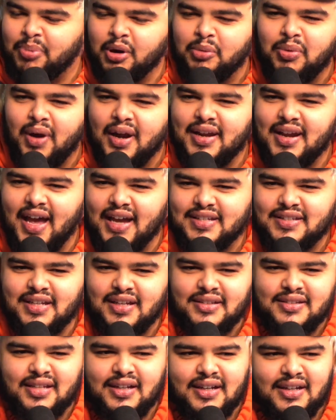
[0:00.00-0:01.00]
him right next
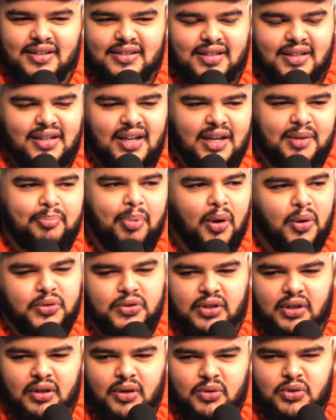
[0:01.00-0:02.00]
to Nick
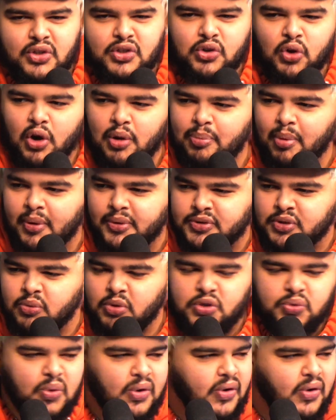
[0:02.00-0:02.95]
Bosa. Or was it Joey Bosa? Which